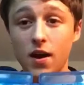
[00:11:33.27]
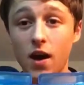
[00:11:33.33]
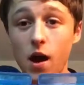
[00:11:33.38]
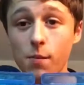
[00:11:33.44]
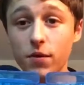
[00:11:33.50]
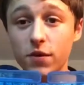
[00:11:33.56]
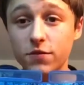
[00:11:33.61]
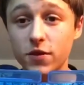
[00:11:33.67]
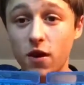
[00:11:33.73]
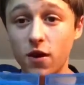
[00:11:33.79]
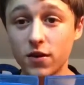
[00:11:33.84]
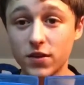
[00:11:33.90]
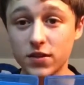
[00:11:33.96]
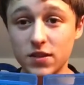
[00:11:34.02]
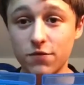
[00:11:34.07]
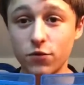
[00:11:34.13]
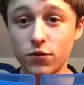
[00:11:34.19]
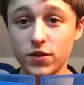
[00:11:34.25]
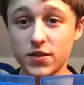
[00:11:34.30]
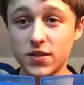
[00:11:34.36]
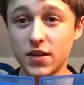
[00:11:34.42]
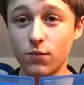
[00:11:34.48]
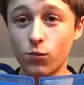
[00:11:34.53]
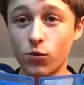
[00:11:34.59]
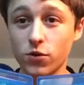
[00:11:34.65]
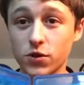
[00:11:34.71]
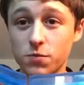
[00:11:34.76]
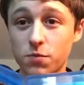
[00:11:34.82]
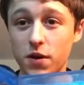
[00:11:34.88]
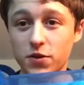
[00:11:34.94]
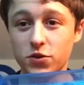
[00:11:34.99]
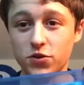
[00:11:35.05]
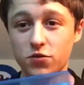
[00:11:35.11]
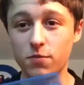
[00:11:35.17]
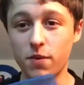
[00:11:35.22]
Army of Darkness I've only seen once, but
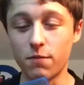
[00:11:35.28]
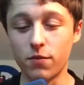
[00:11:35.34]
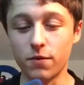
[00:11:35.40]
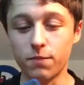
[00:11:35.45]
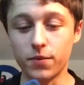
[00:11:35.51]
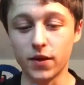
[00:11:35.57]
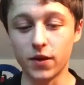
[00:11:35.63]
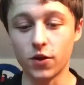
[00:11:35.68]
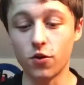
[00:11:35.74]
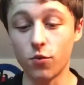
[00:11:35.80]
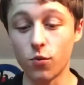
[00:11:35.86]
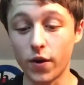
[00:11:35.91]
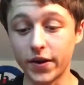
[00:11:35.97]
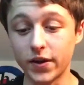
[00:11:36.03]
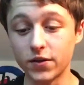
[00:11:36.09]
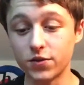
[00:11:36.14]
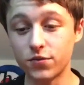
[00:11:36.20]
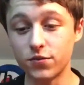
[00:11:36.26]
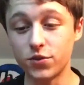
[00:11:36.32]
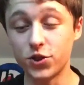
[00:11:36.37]
I just remember it being quite